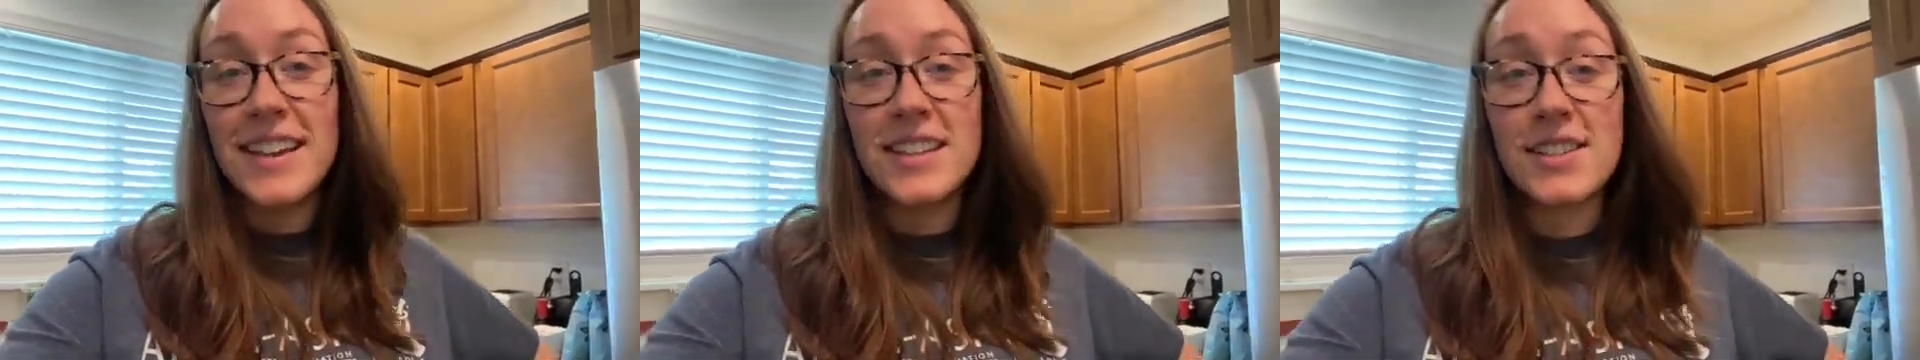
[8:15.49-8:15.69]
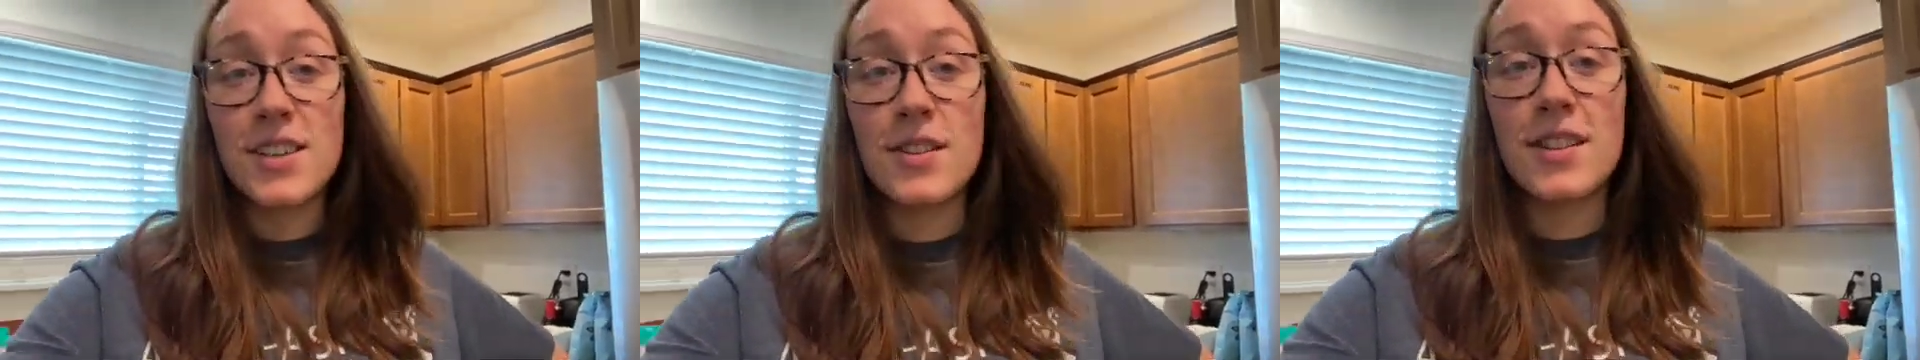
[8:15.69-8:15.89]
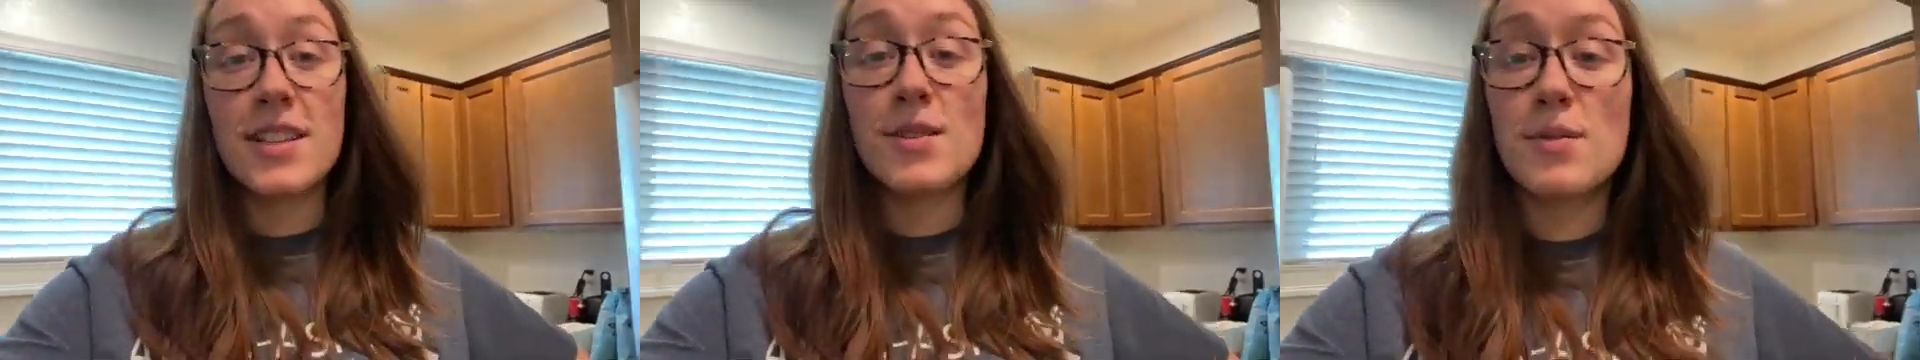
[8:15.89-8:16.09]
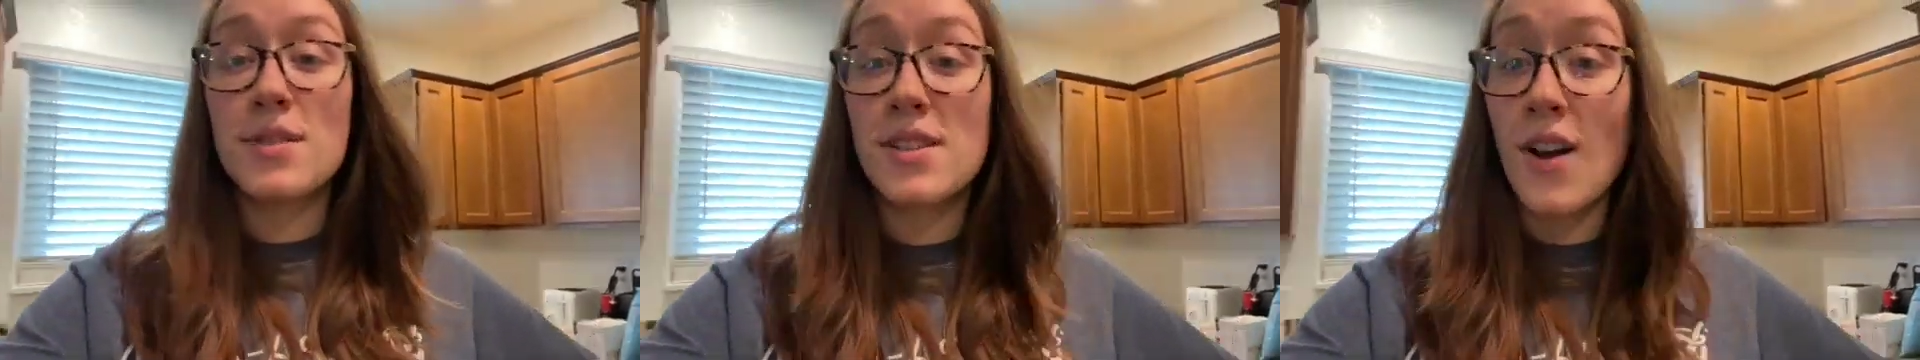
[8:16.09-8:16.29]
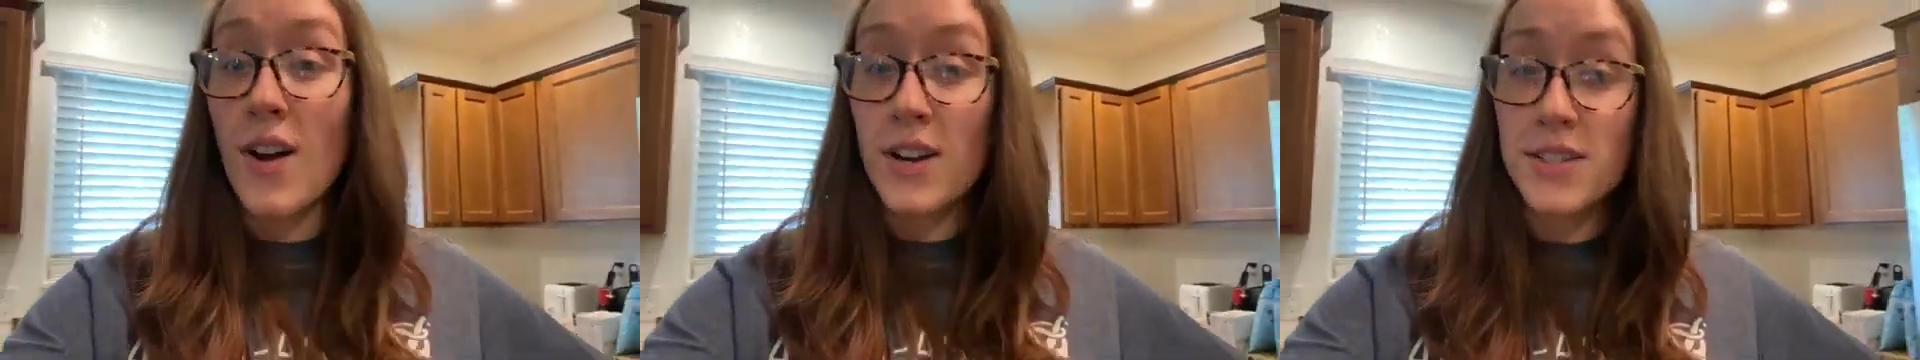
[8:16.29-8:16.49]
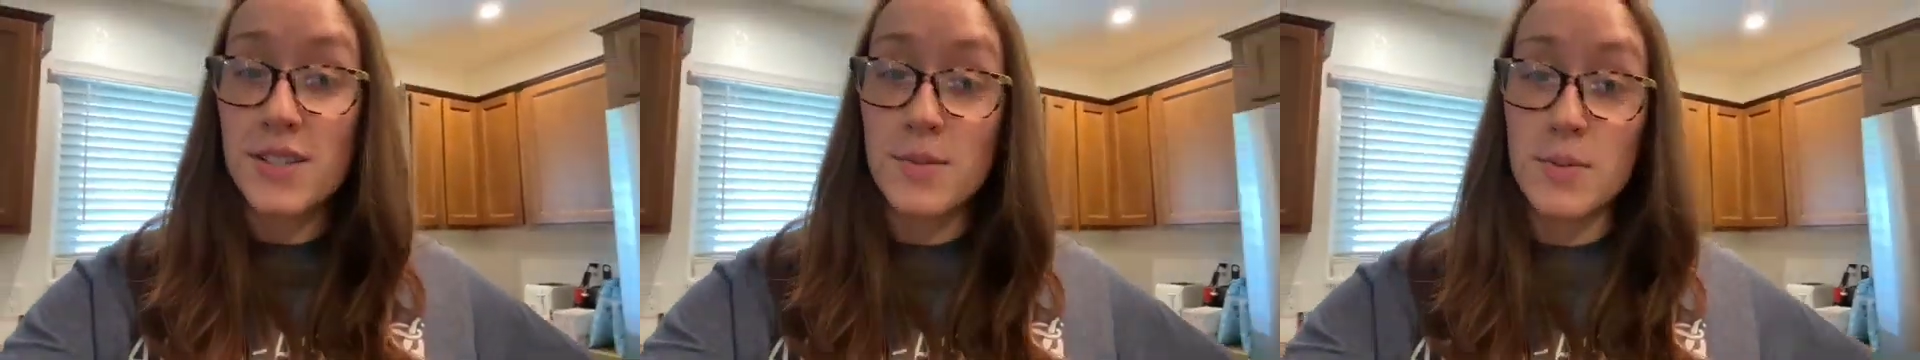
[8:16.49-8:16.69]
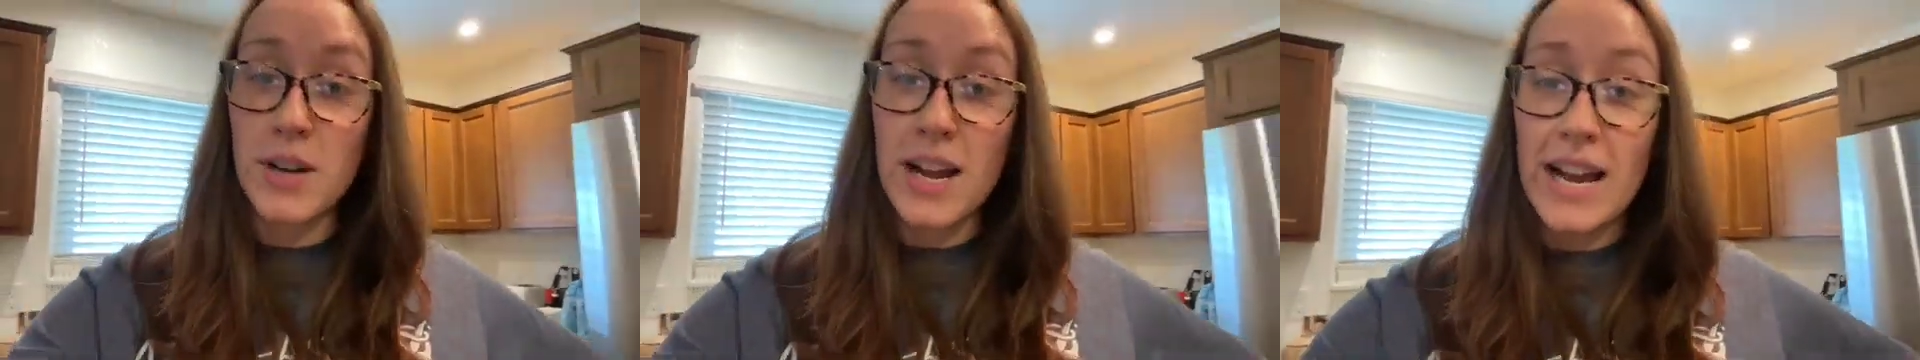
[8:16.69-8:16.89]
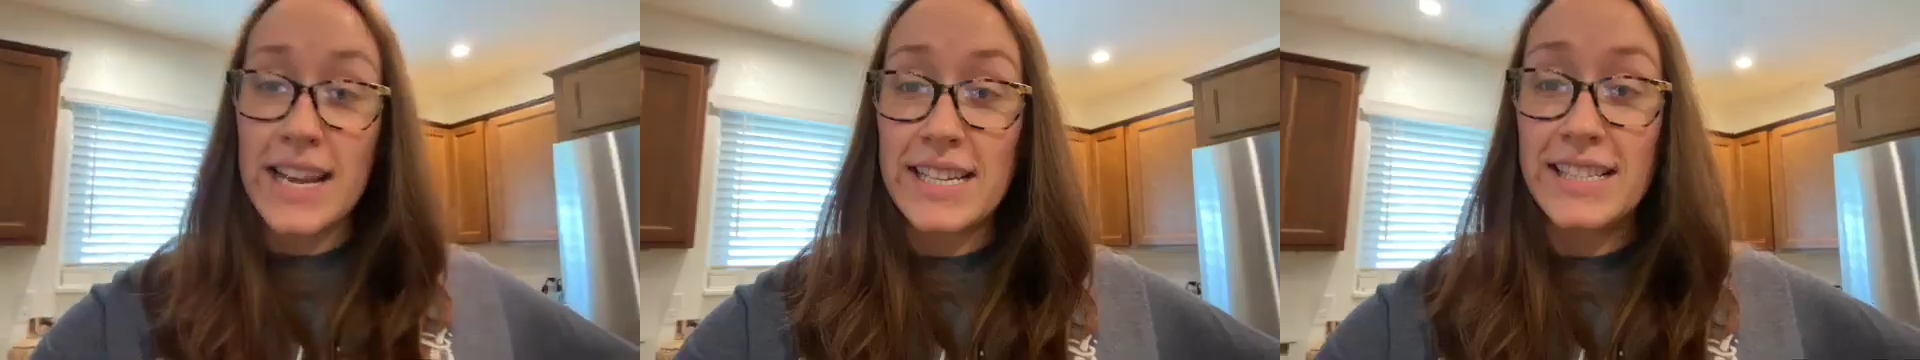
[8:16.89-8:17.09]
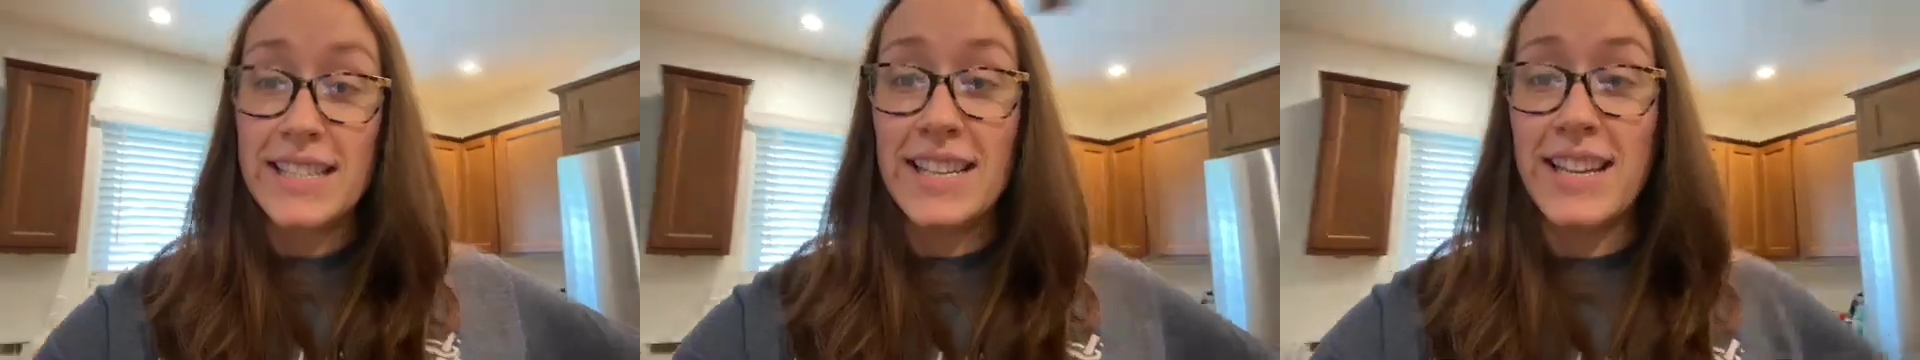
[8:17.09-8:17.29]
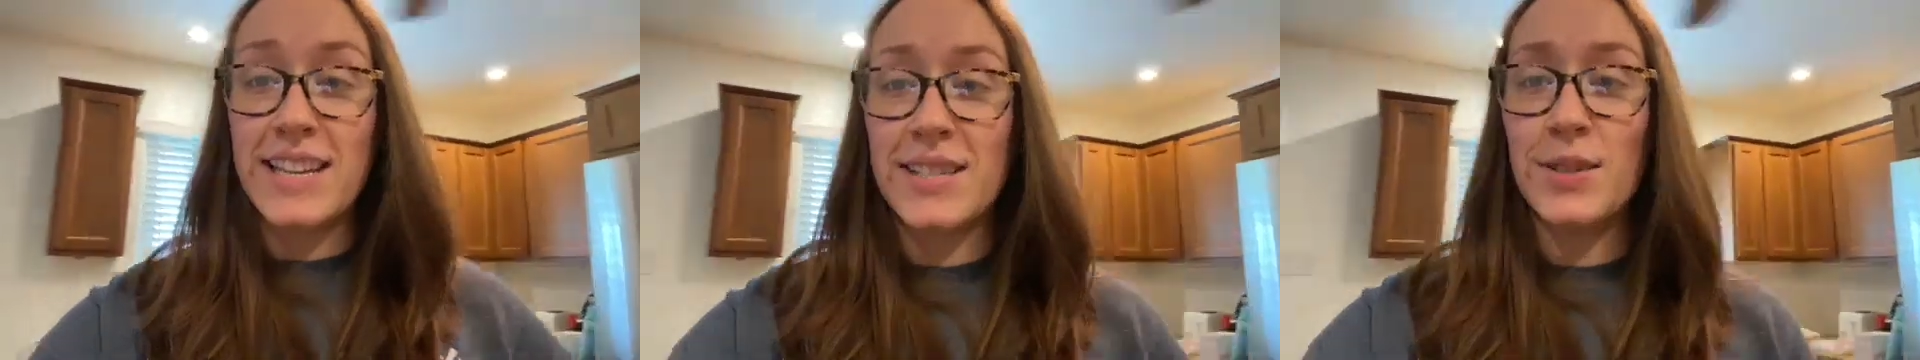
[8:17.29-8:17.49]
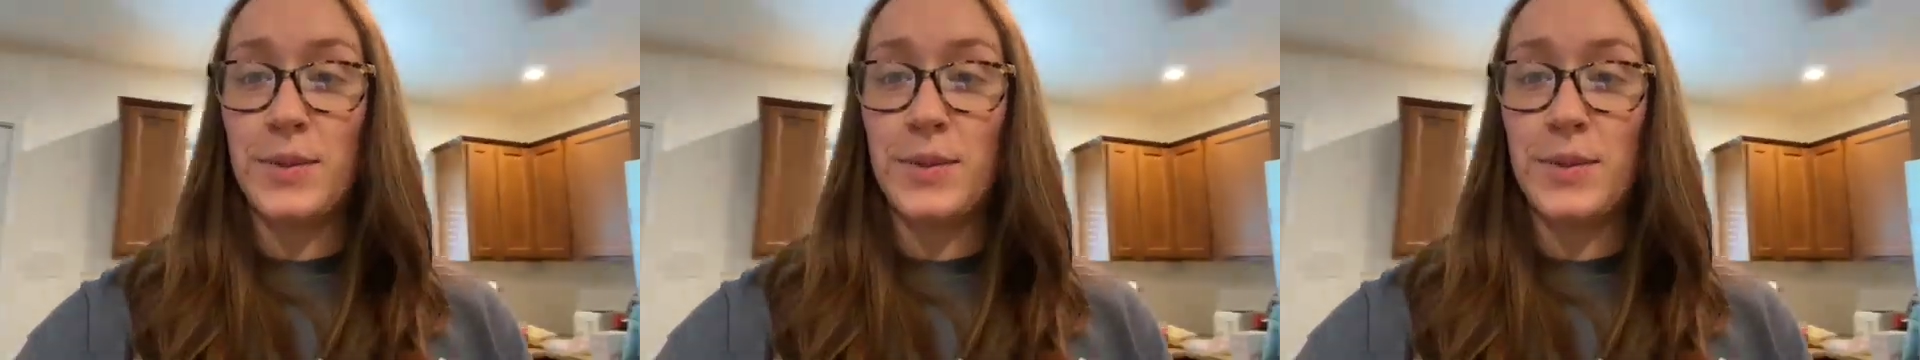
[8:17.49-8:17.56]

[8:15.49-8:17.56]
So this was our surprise this